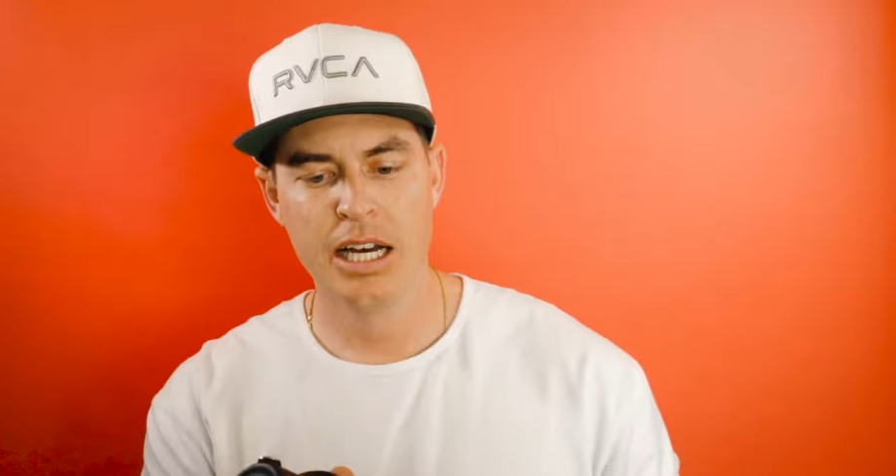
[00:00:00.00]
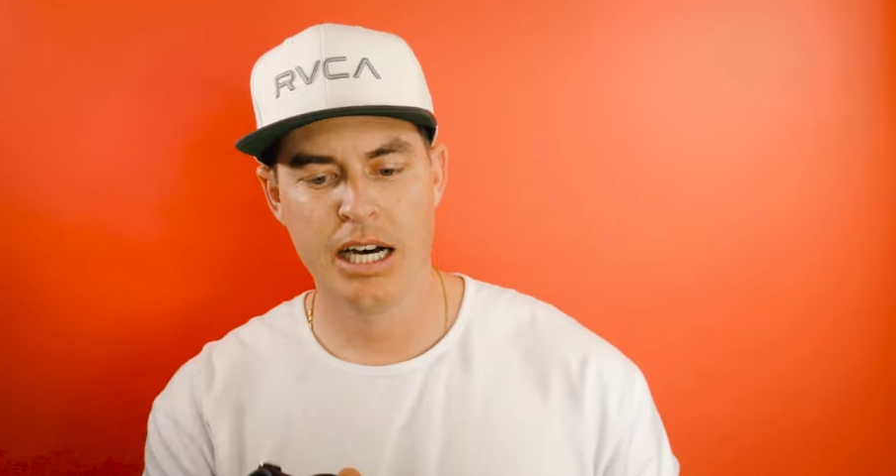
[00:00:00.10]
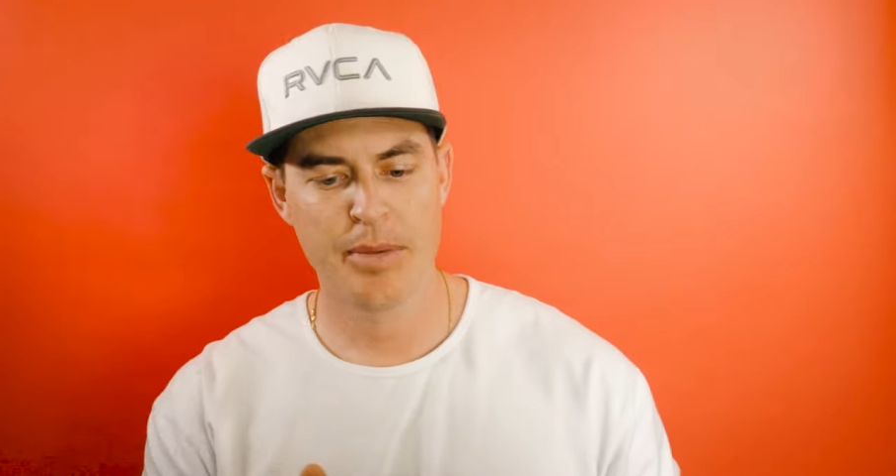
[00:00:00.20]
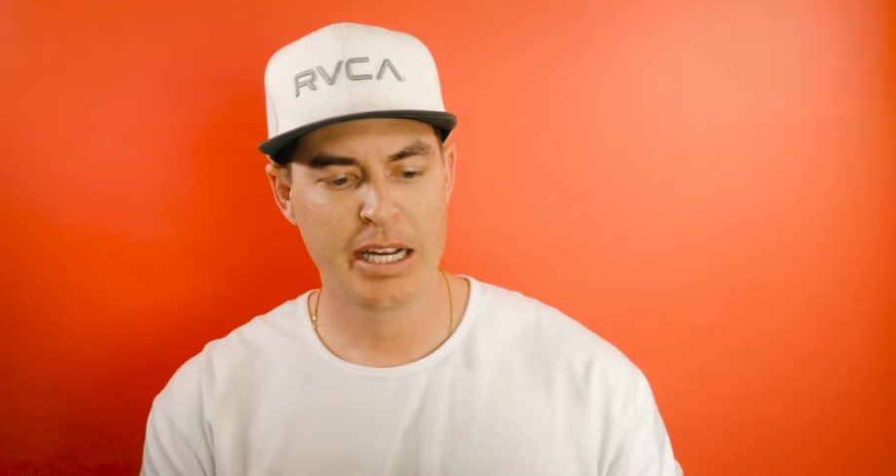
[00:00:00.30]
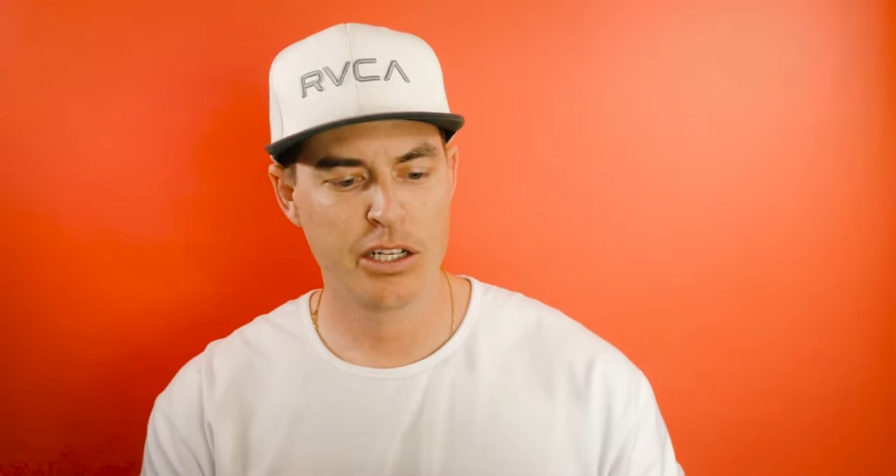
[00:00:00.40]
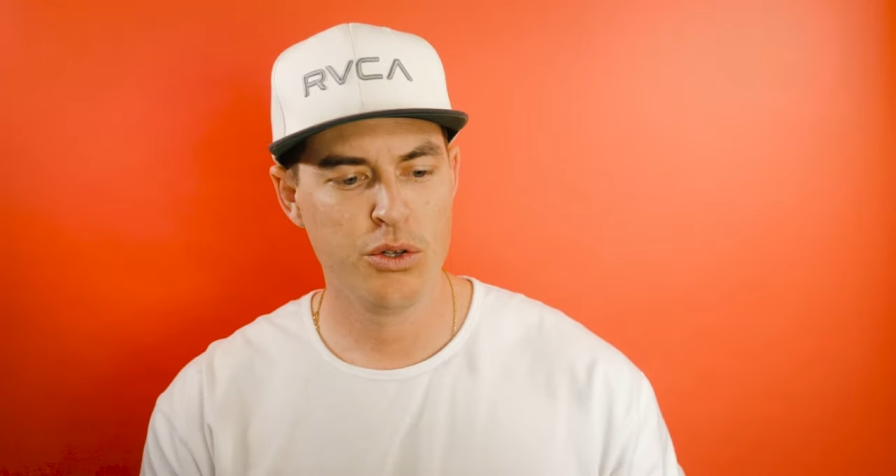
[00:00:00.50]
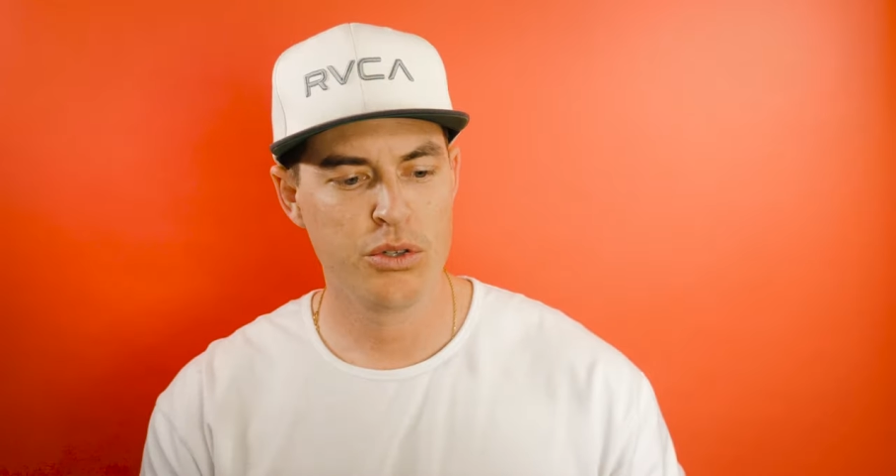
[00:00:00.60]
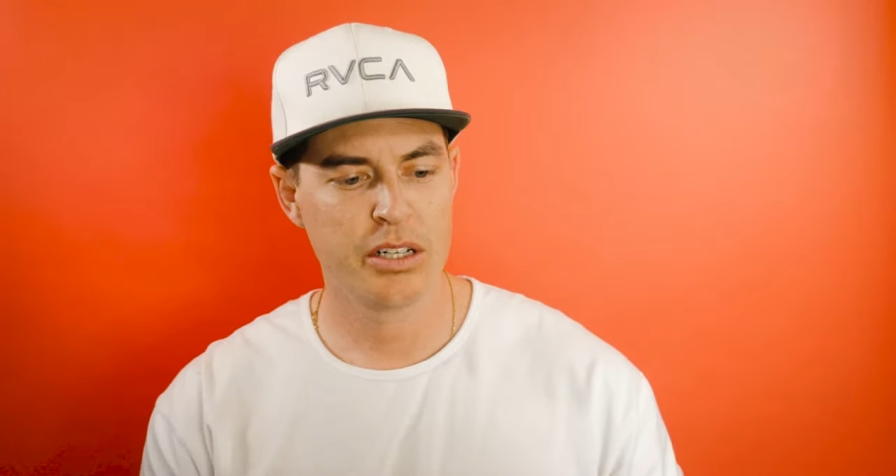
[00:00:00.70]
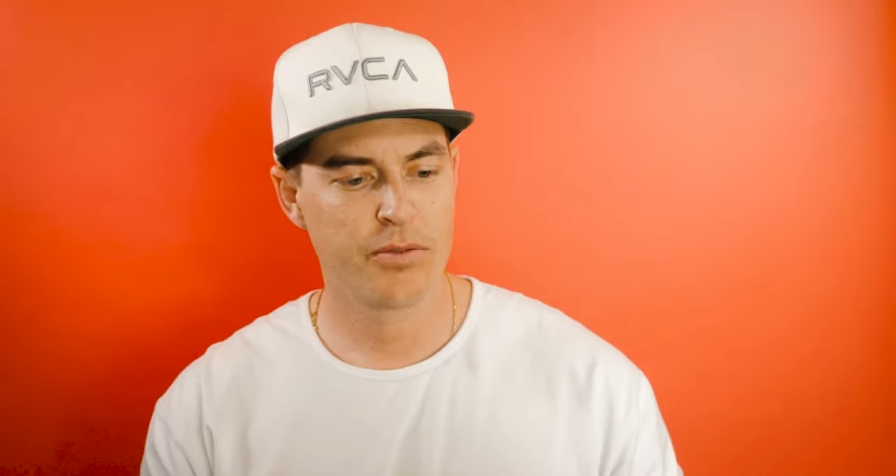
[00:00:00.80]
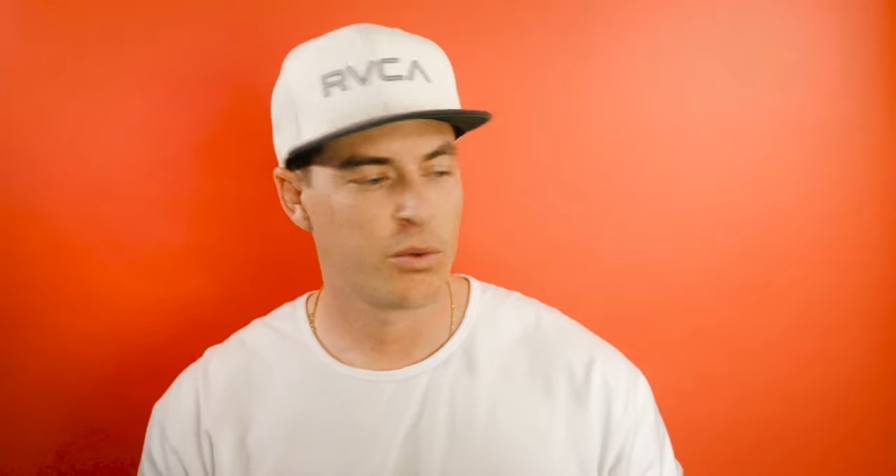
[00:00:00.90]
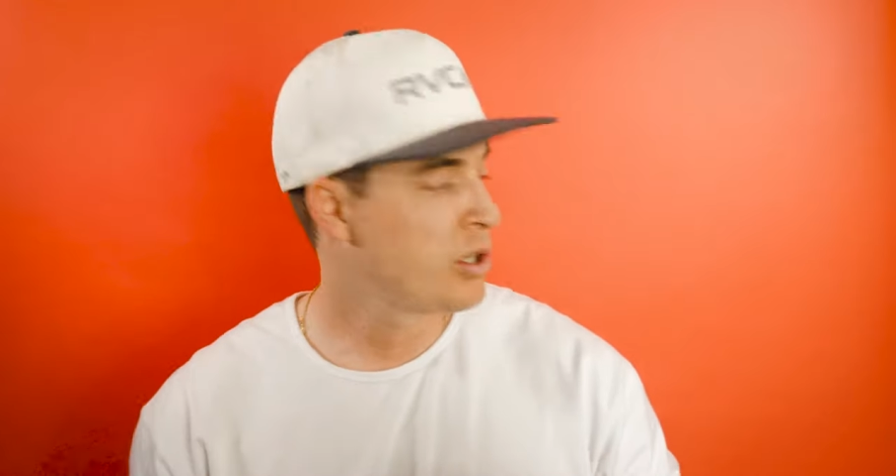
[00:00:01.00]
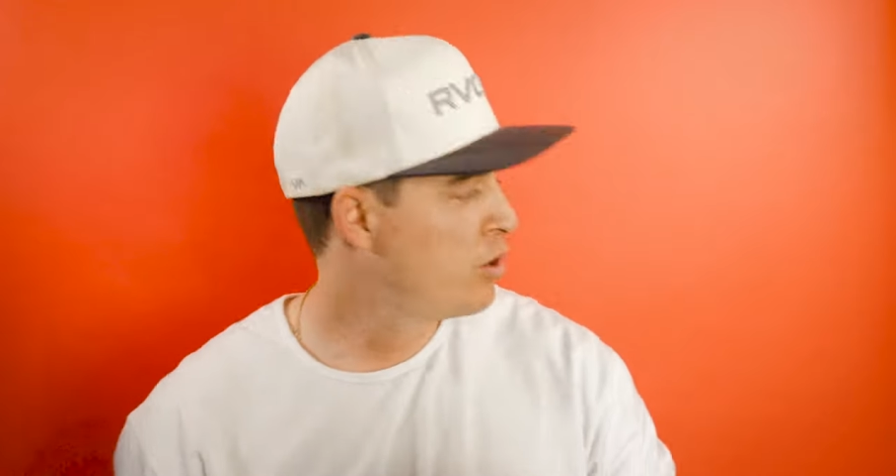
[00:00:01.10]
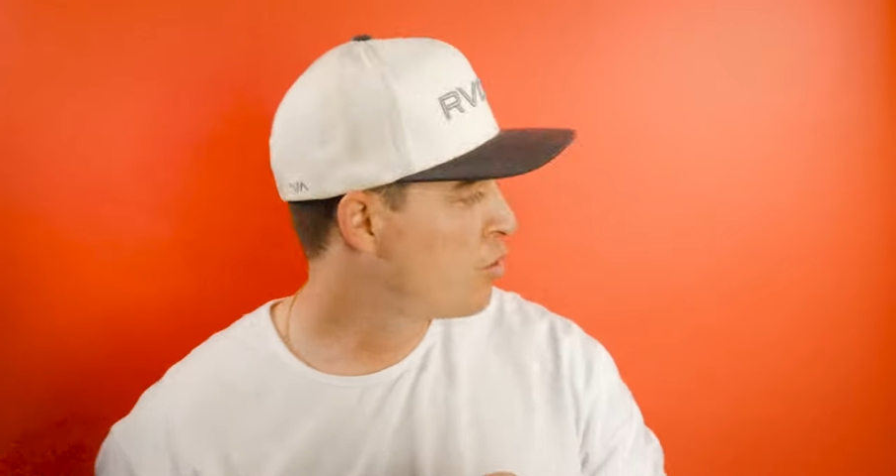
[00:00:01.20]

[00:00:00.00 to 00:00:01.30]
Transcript: Um, I could use it if there's an